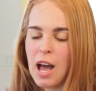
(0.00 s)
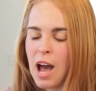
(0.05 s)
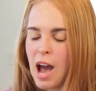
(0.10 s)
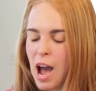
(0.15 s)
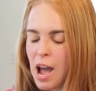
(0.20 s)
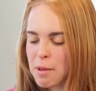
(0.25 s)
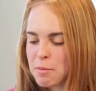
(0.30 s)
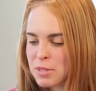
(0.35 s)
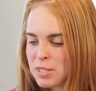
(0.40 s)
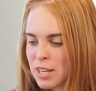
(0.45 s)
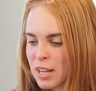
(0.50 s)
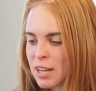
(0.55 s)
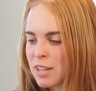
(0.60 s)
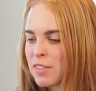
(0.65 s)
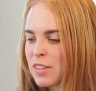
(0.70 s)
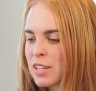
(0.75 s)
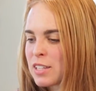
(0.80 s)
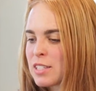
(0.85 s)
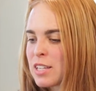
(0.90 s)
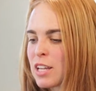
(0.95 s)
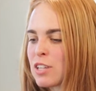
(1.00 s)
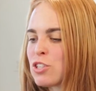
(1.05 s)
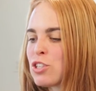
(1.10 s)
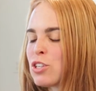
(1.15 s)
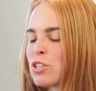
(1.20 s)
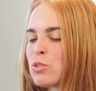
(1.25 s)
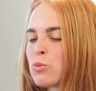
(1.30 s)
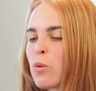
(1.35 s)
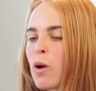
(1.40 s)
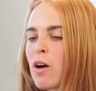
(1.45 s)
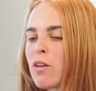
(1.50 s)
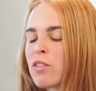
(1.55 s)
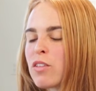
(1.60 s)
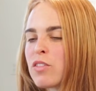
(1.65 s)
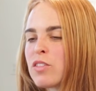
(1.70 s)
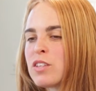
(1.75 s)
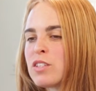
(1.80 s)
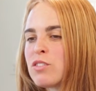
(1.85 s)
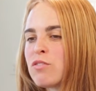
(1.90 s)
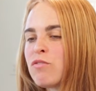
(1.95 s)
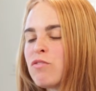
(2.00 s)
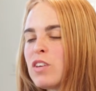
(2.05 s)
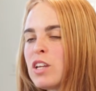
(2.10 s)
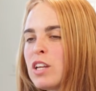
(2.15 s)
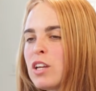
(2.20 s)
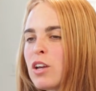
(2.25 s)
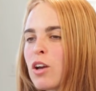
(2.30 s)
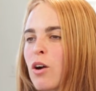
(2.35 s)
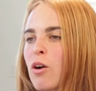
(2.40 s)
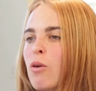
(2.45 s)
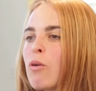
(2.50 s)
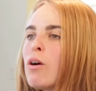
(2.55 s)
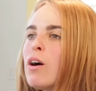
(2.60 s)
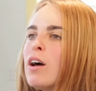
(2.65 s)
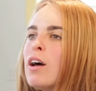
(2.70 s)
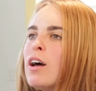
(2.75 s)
I'm setting the intention as well that this video